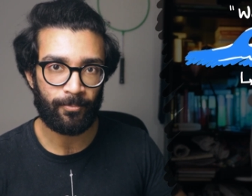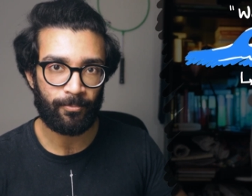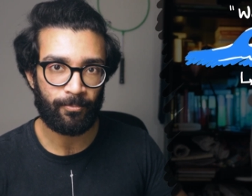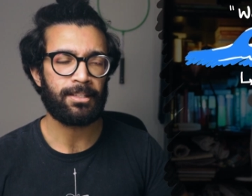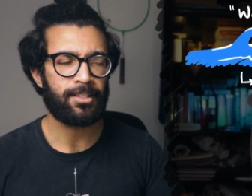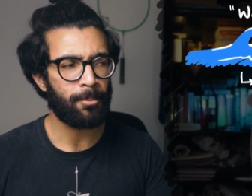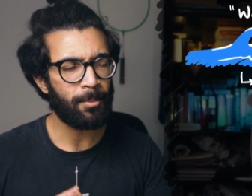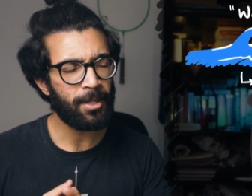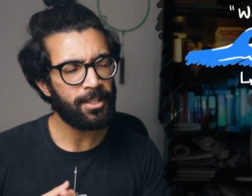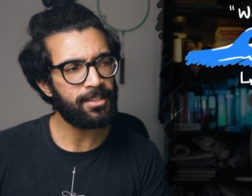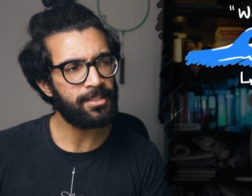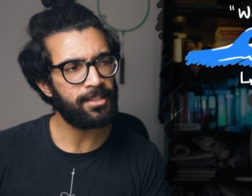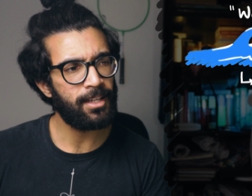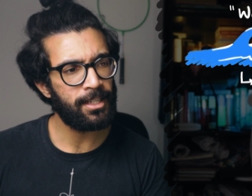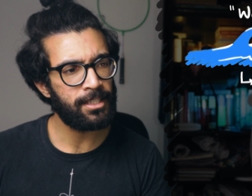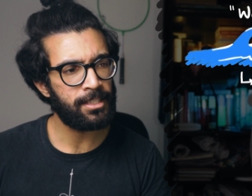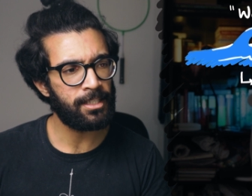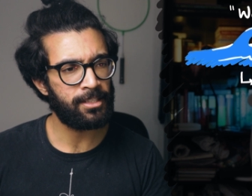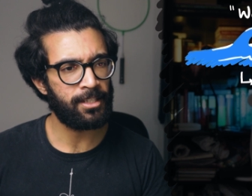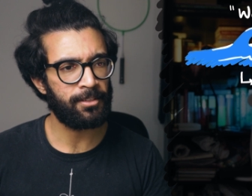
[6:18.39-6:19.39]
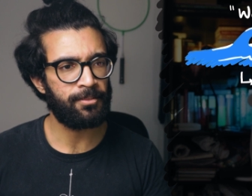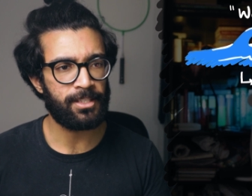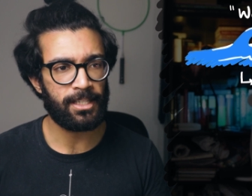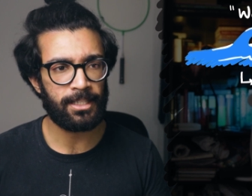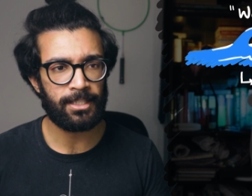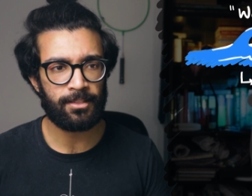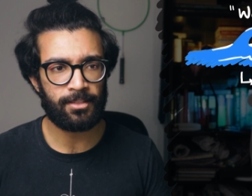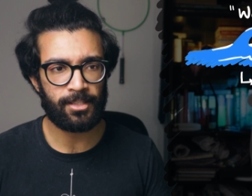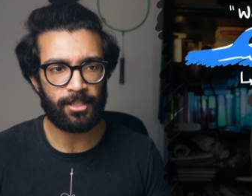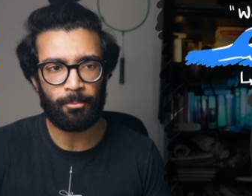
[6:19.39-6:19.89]
And some other scientists have
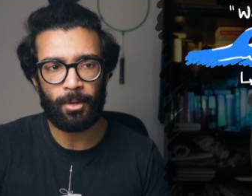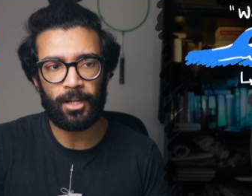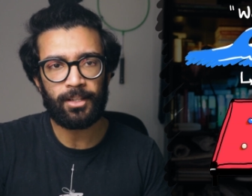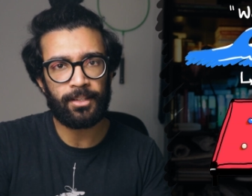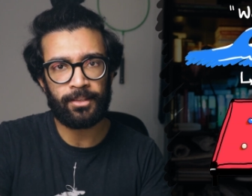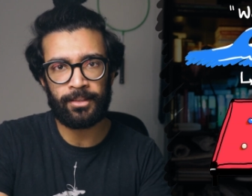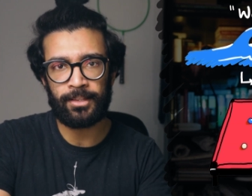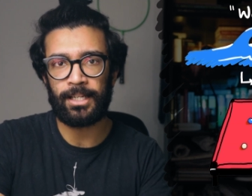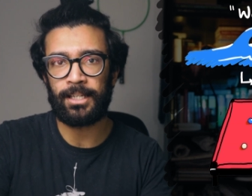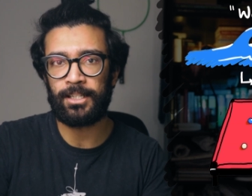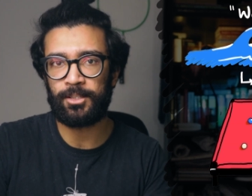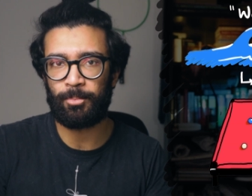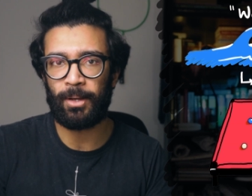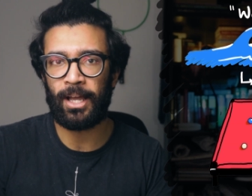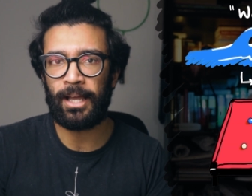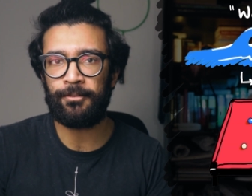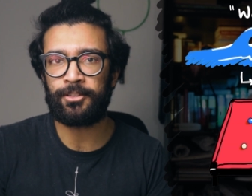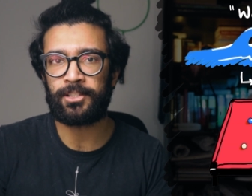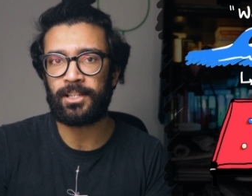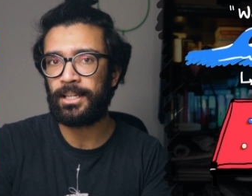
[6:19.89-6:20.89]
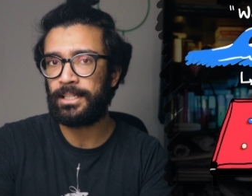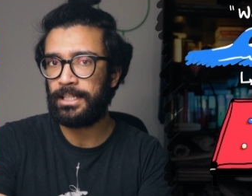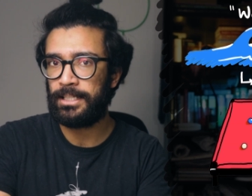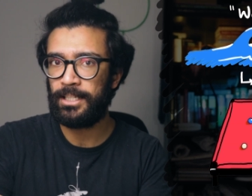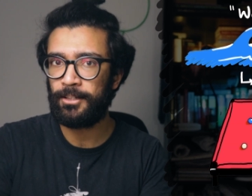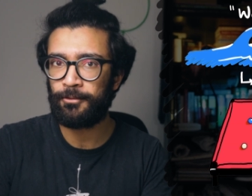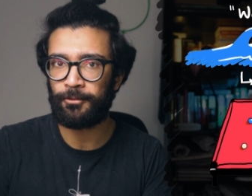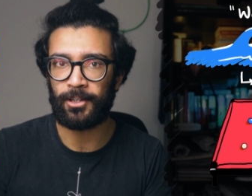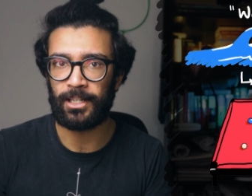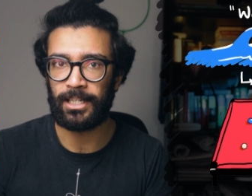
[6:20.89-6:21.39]
seen some other things behave slightly
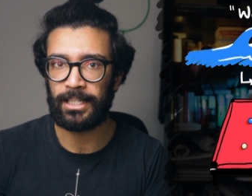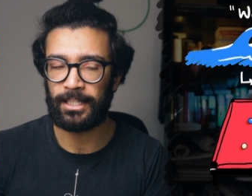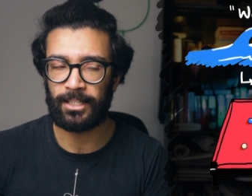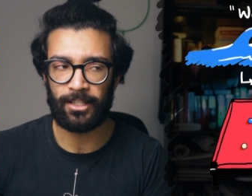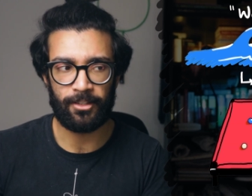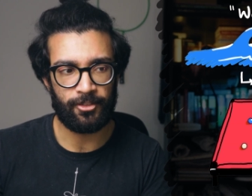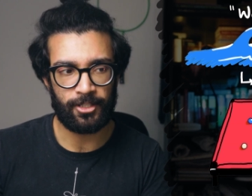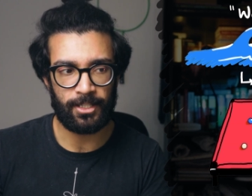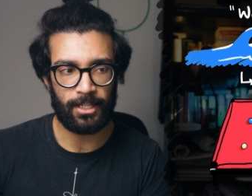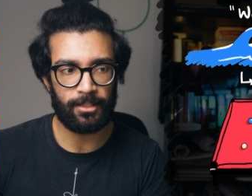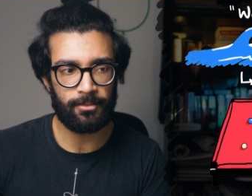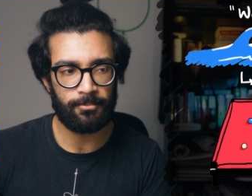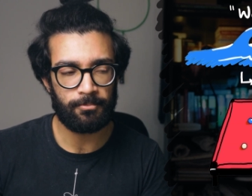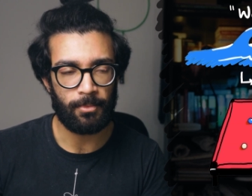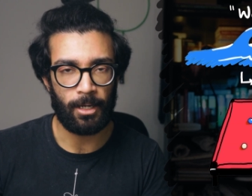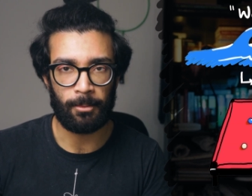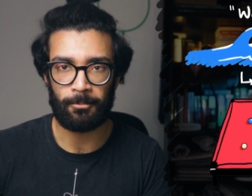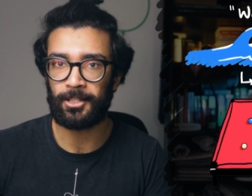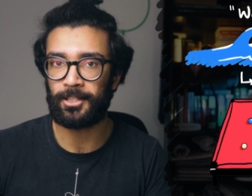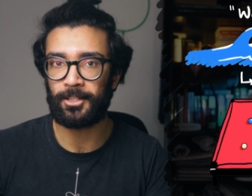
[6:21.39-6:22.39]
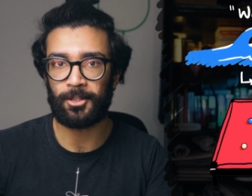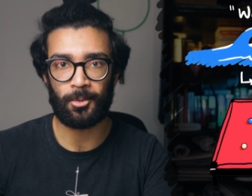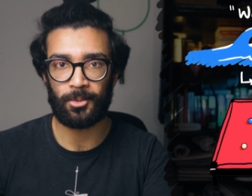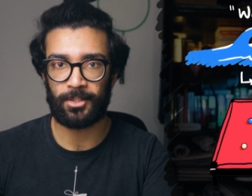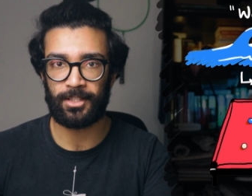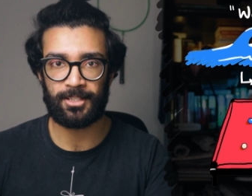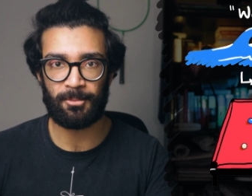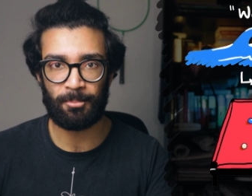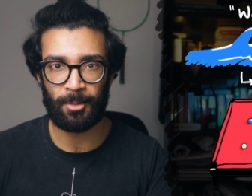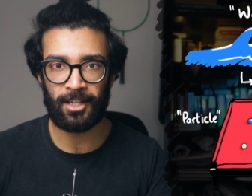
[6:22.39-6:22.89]
differently and they've said, I'm going to call
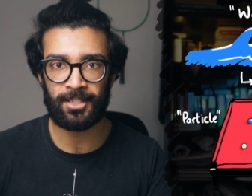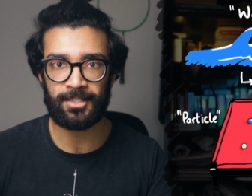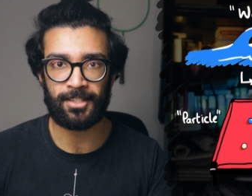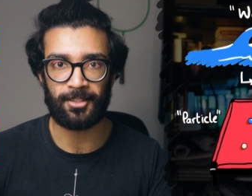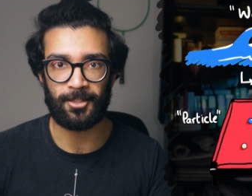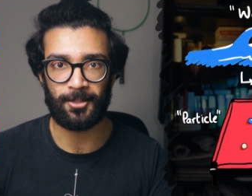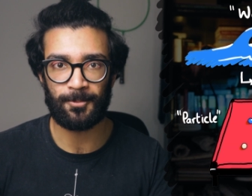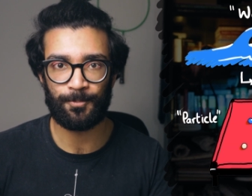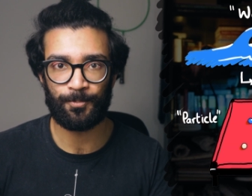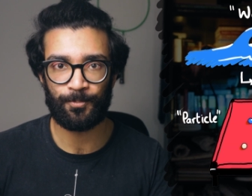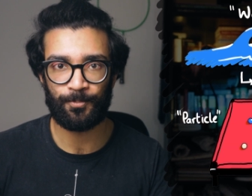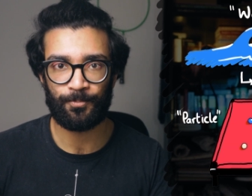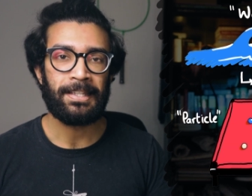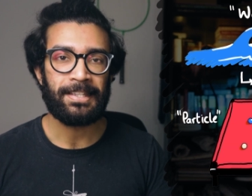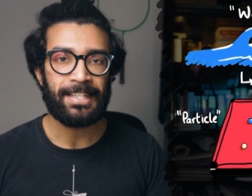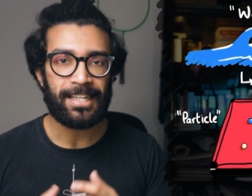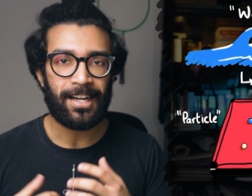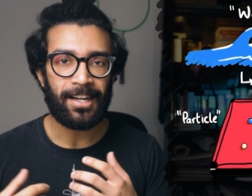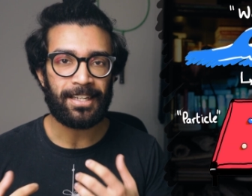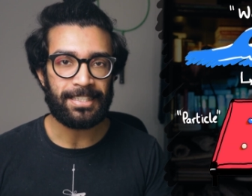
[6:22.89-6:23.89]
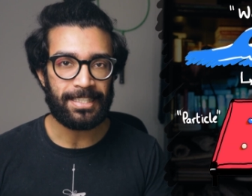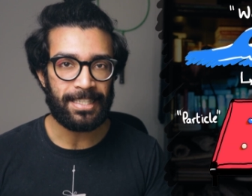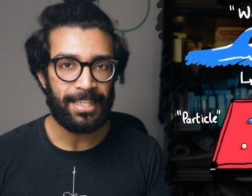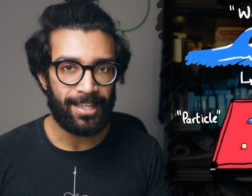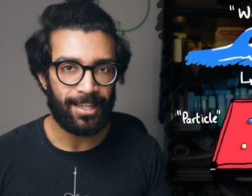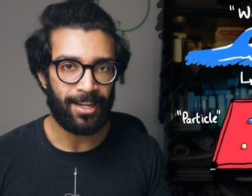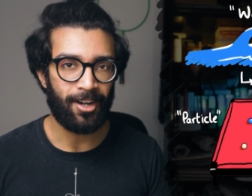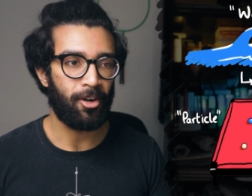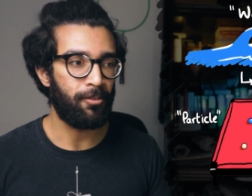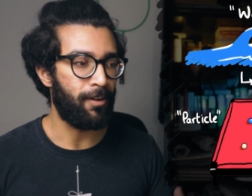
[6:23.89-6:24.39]
this a particle. And the
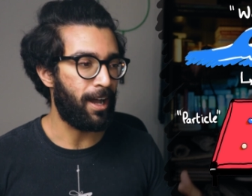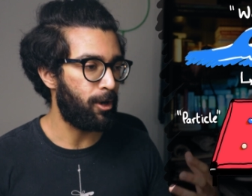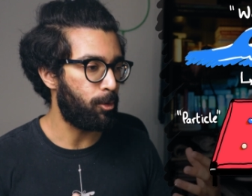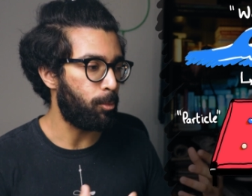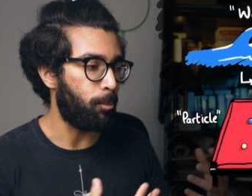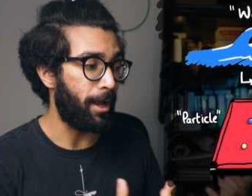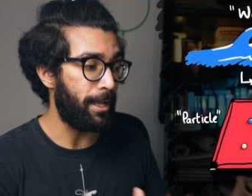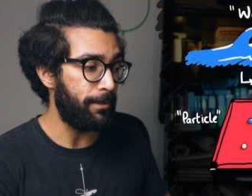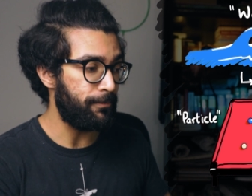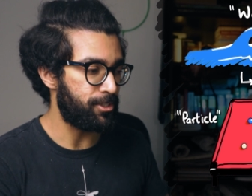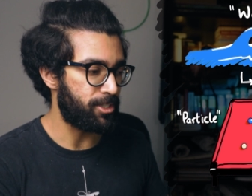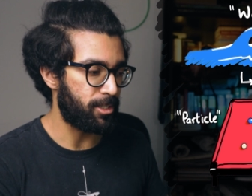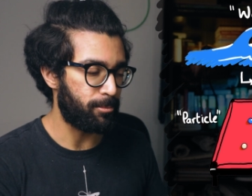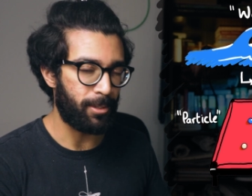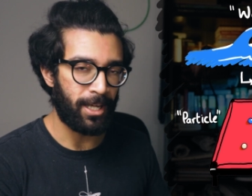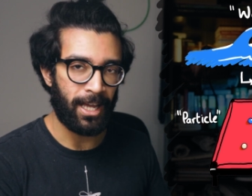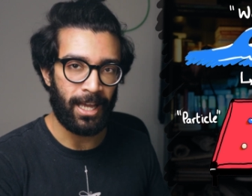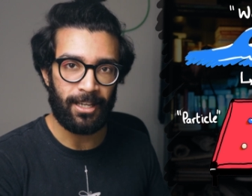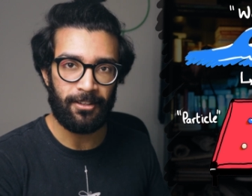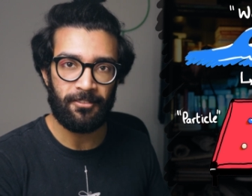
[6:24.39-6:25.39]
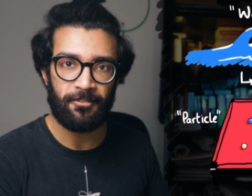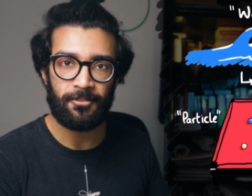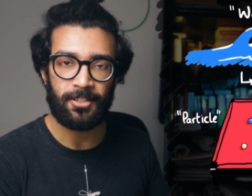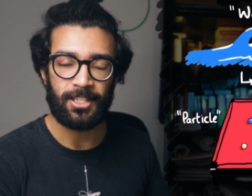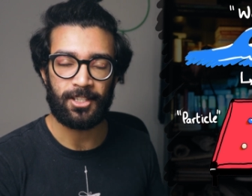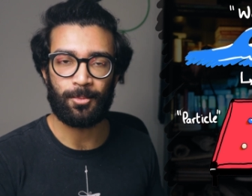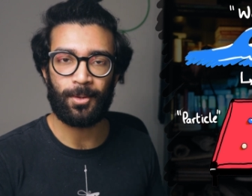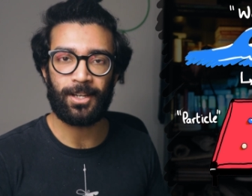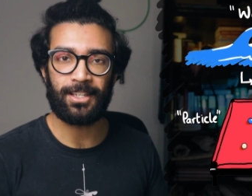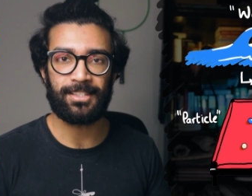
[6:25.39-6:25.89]
idea of how waves should behave,
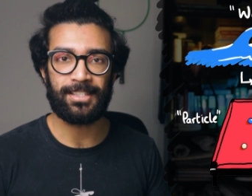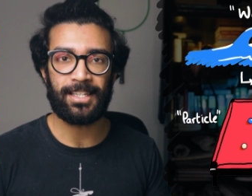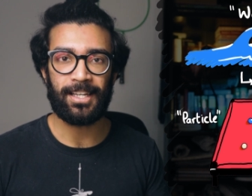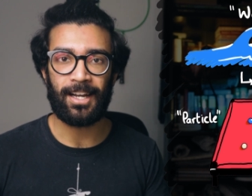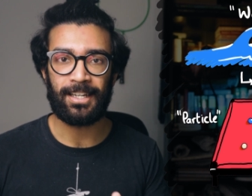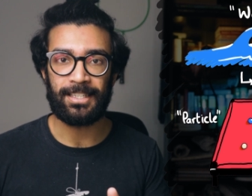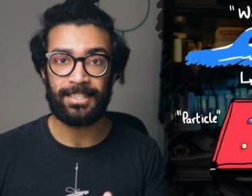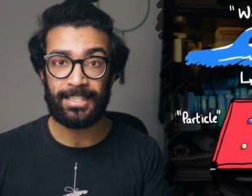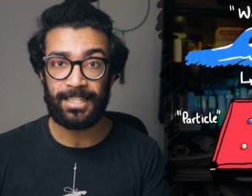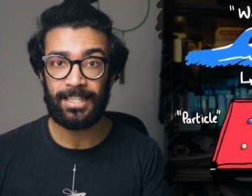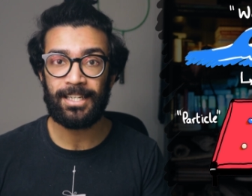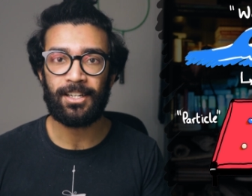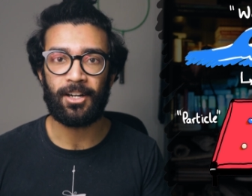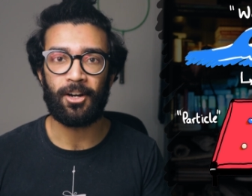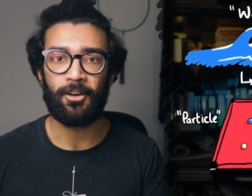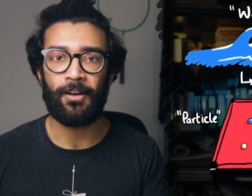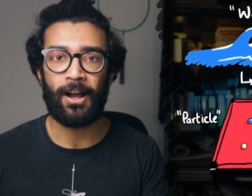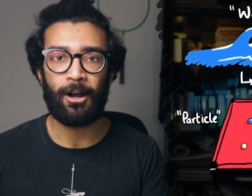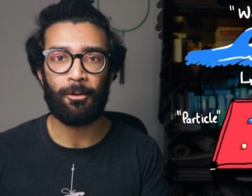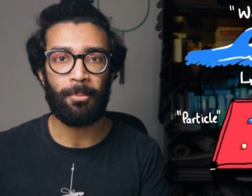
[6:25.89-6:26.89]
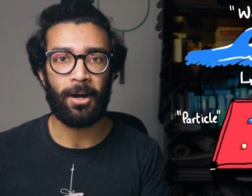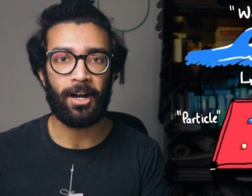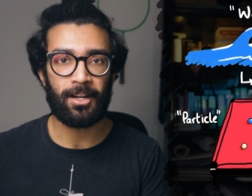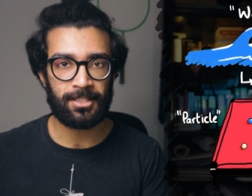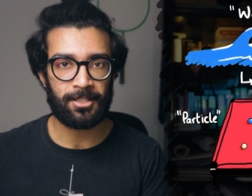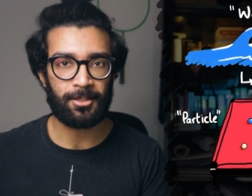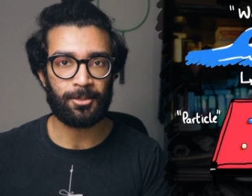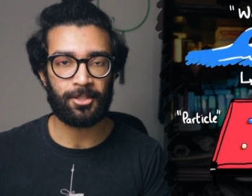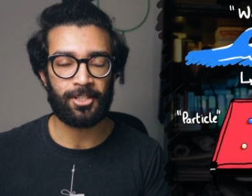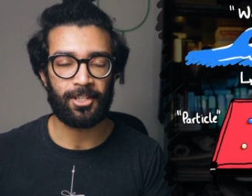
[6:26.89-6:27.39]
as well as the idea of how
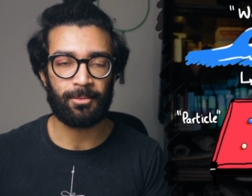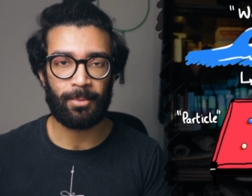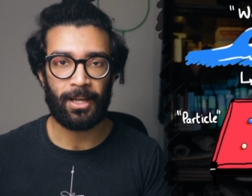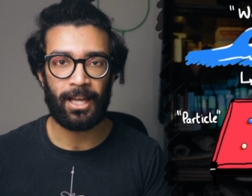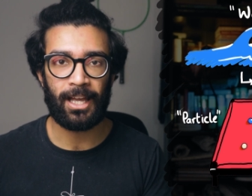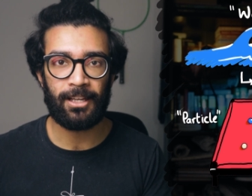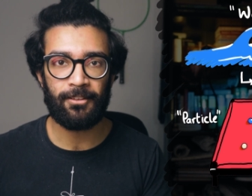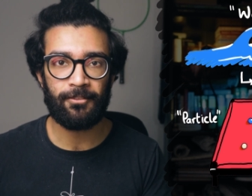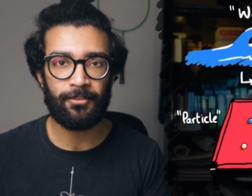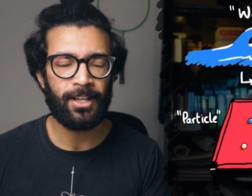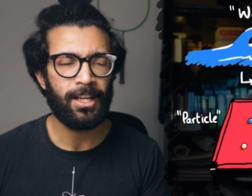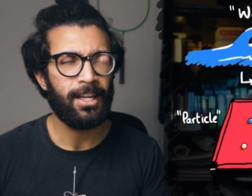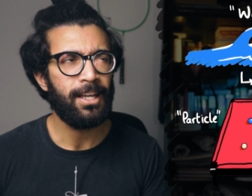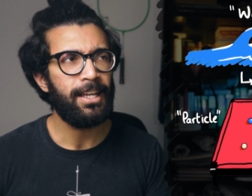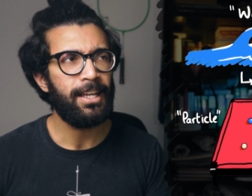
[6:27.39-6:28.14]
particles should behave,